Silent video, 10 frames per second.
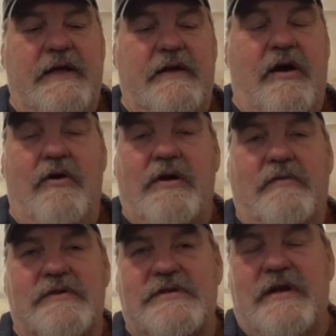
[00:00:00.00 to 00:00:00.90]
Hogan
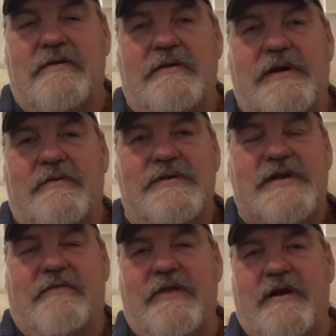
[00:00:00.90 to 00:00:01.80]
was there, you know, was
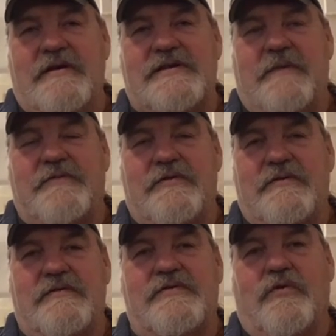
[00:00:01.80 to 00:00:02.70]
never there except
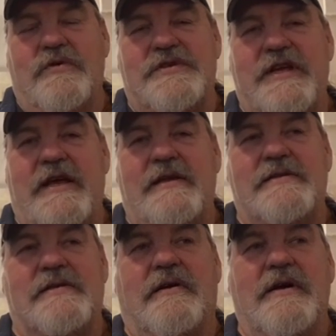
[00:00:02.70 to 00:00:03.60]
towards the end.
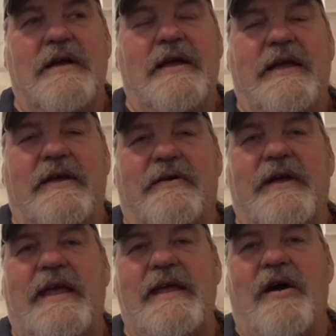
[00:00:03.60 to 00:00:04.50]
So, you know,
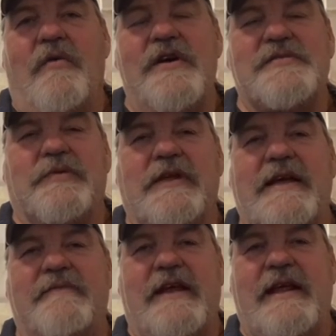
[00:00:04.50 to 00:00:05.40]
he always
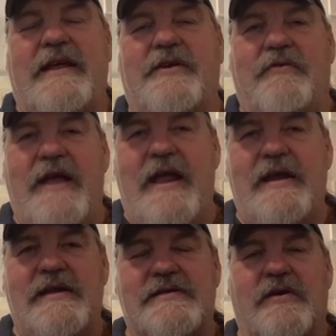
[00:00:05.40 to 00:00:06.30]
believed that he
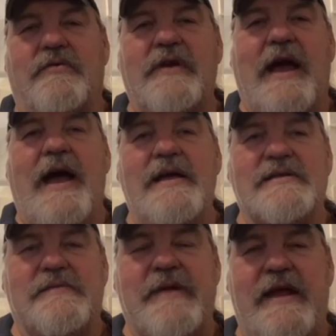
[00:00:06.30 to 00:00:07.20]
created his own
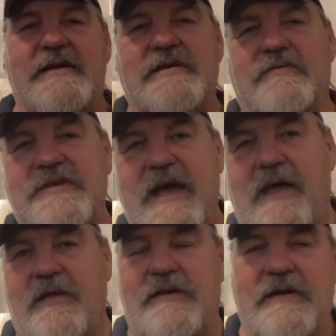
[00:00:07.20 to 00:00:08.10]
guys and made his own
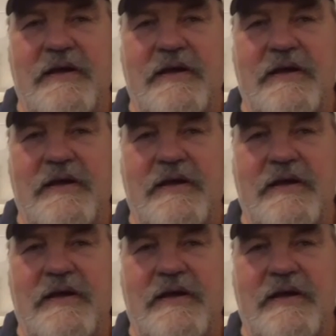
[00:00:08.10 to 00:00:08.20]
talent.